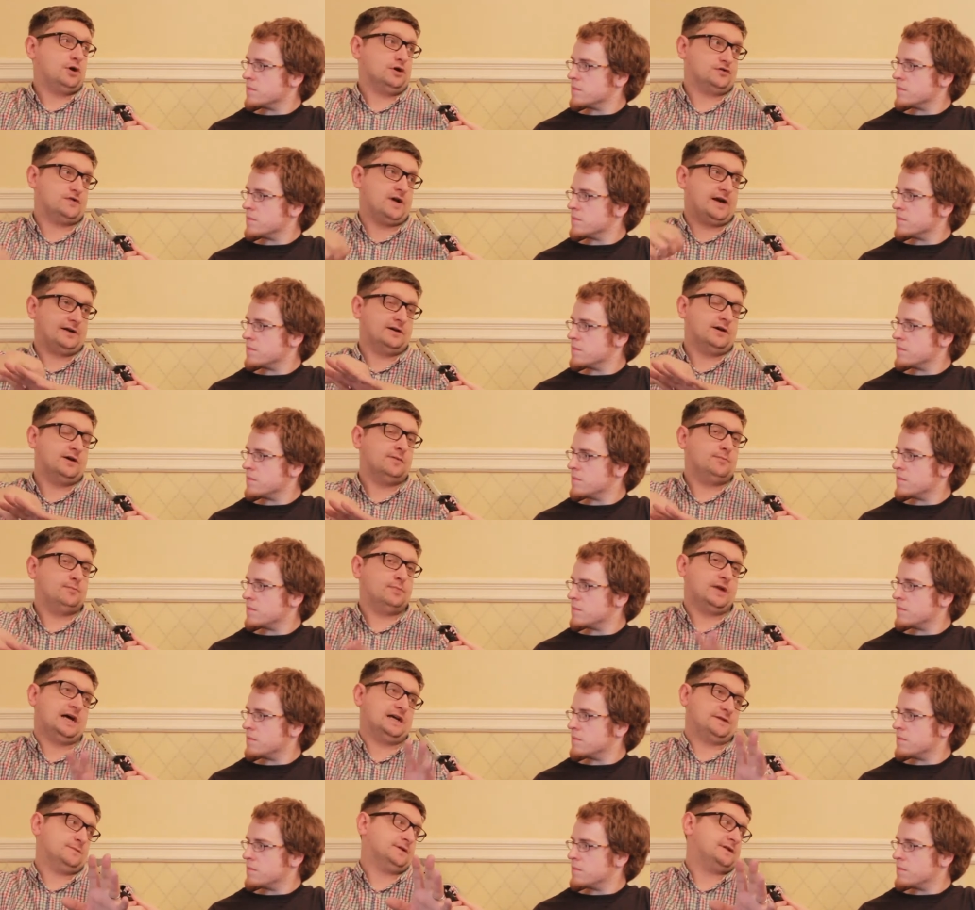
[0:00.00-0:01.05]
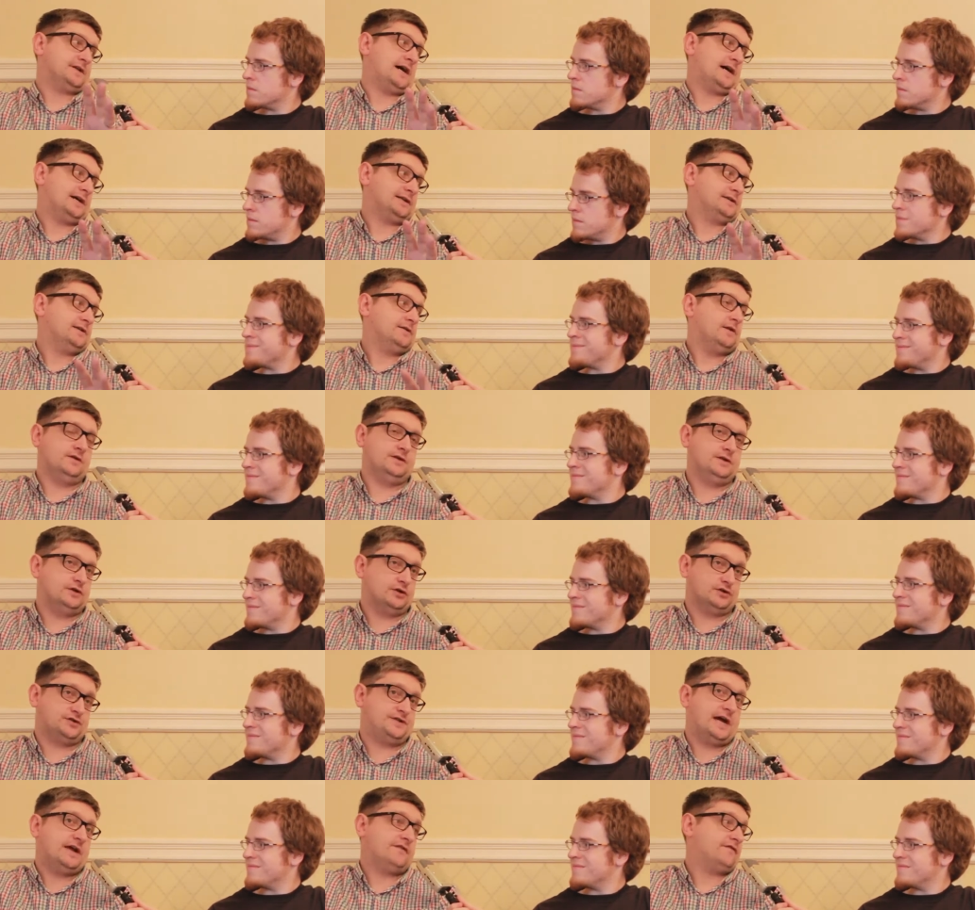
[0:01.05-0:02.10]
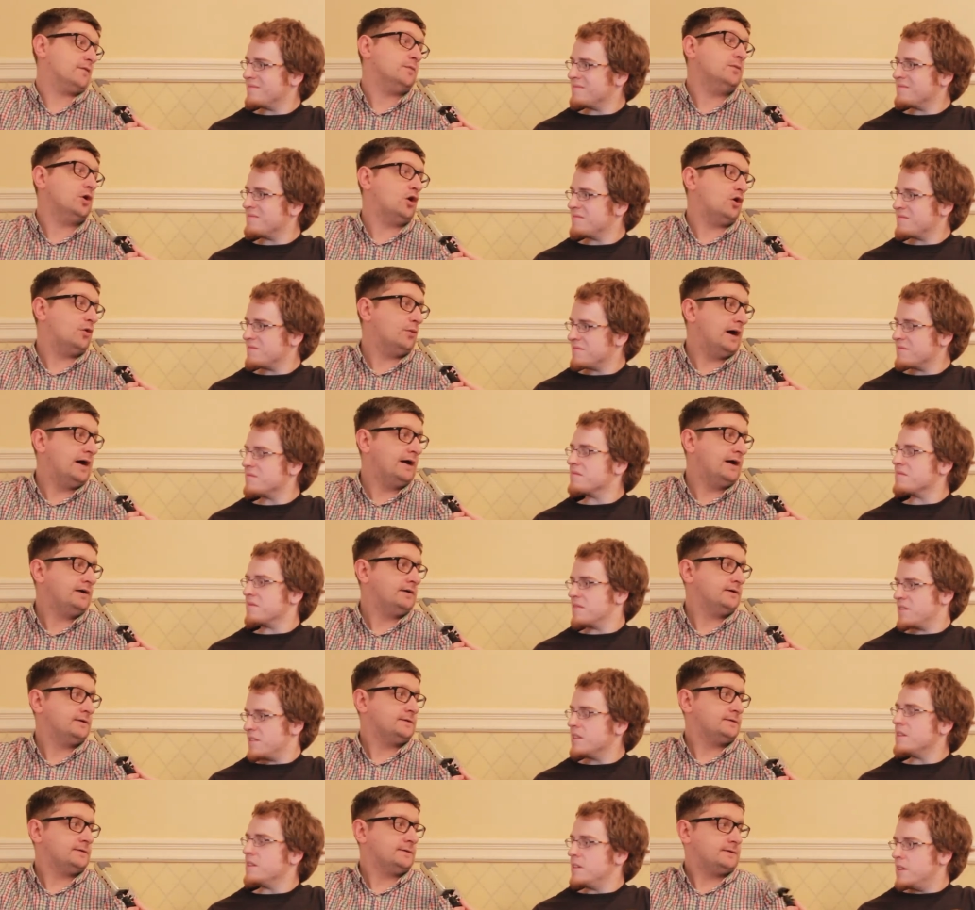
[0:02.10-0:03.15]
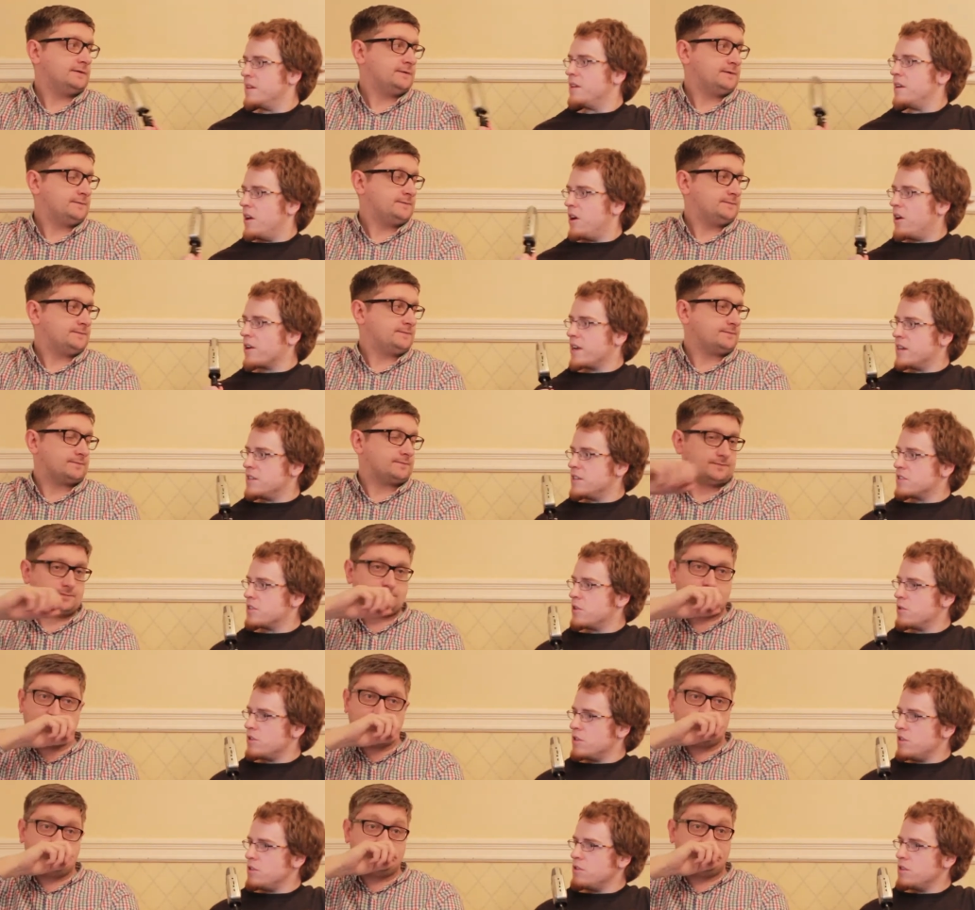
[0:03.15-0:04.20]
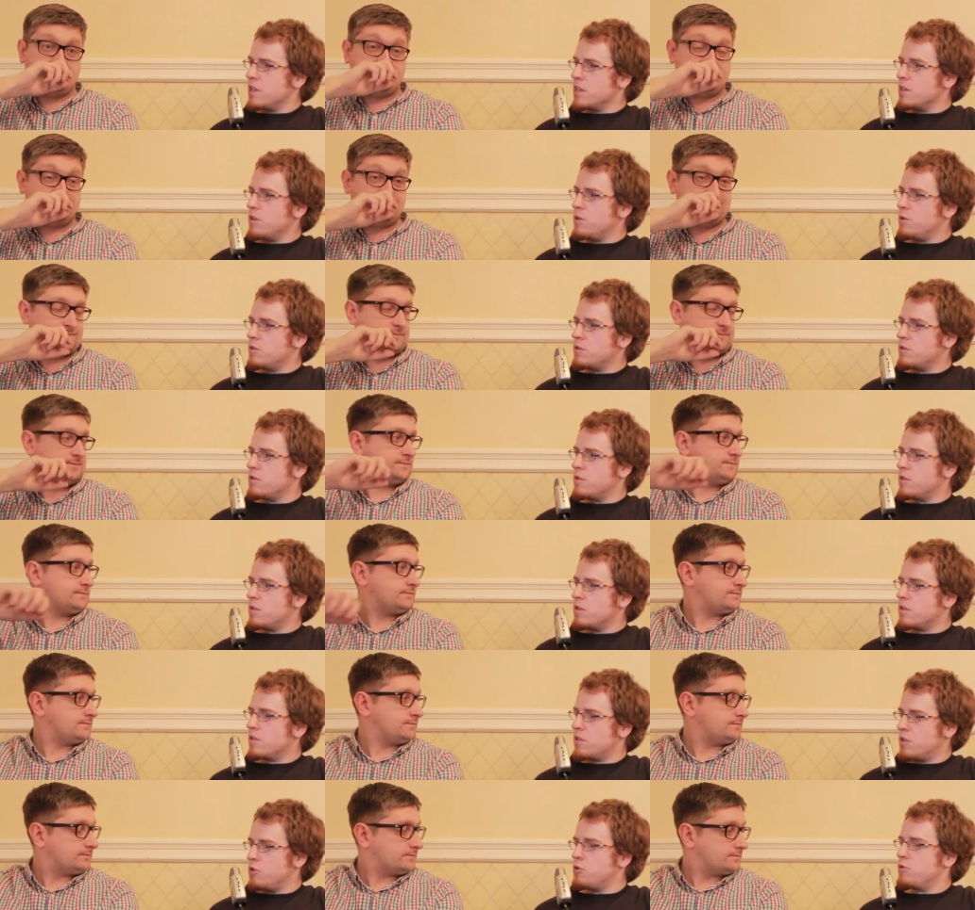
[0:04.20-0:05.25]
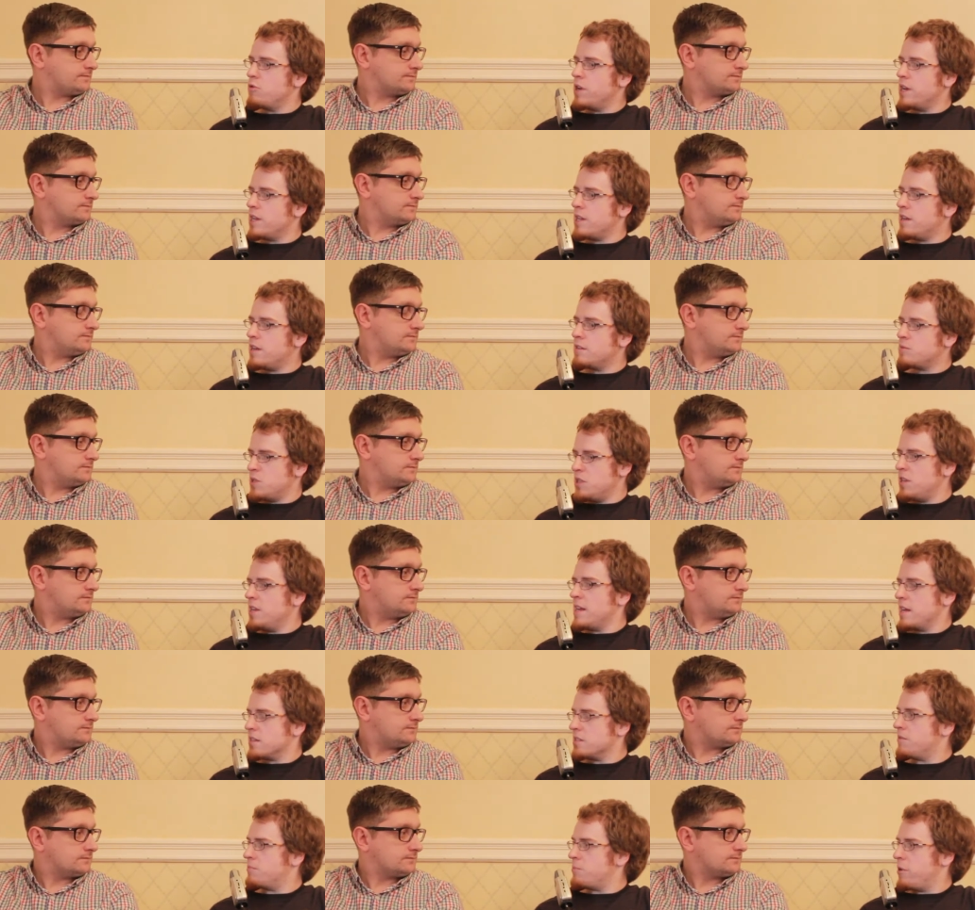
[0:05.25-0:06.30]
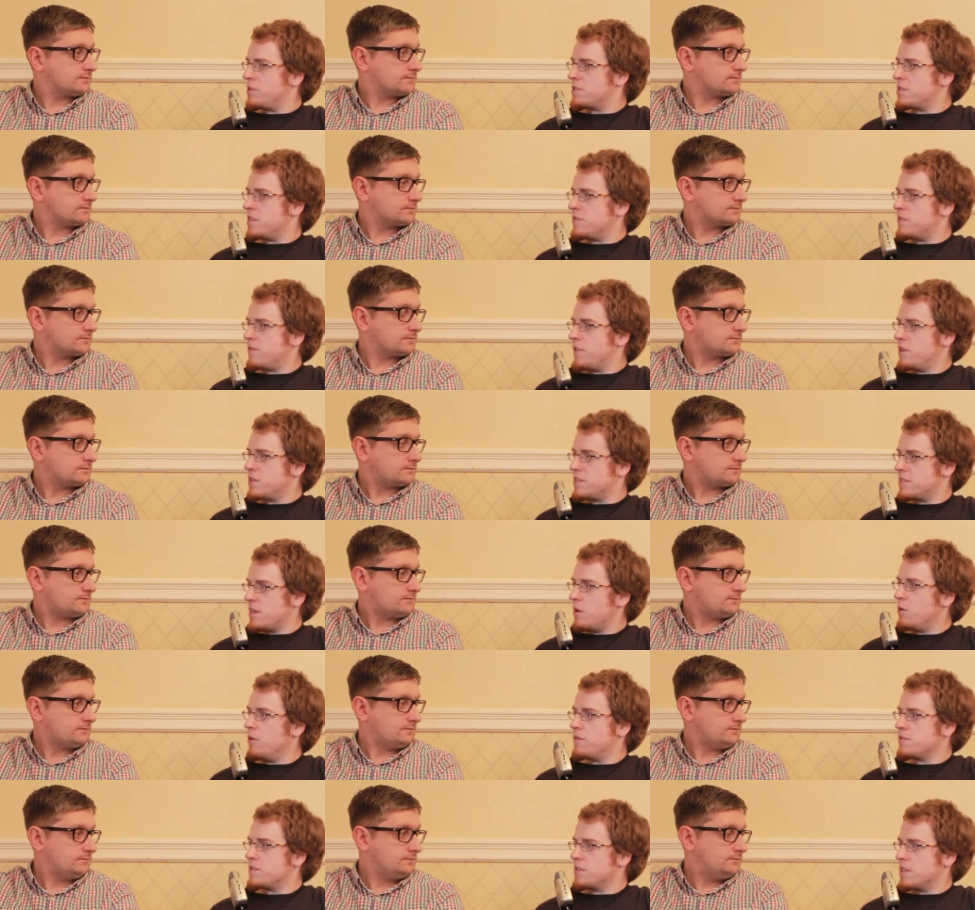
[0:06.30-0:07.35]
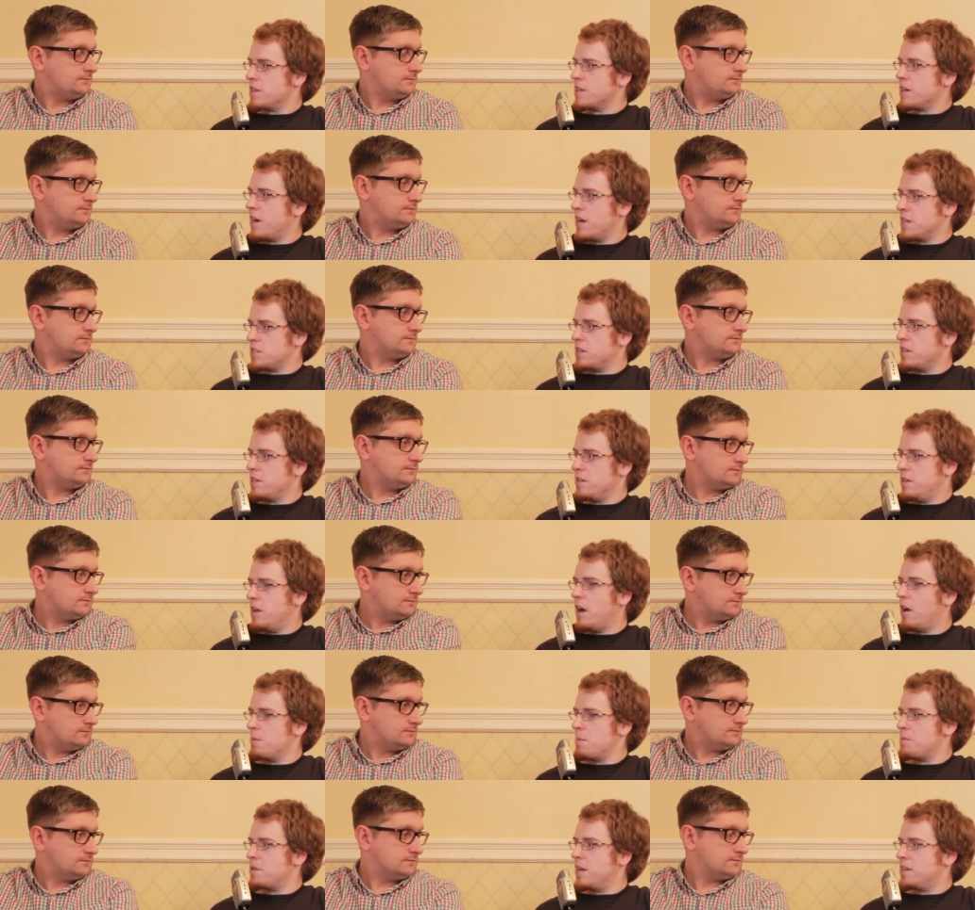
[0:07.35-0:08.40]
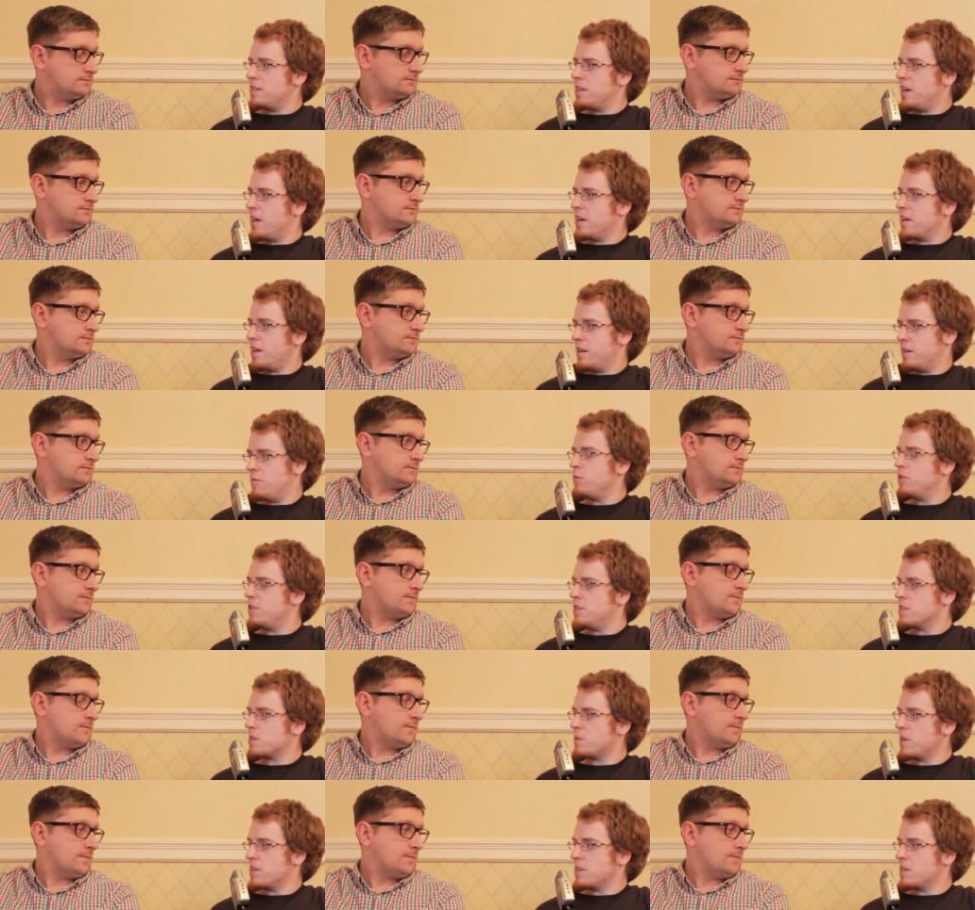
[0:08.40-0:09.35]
Speaker 1: Reckoner, Blasphemous Act, and you're just dead from nowhere.
Speaker 2: Okay, so did you realise, was it an active process for yourself to think, actually, I remember that deck, and with these tweaks,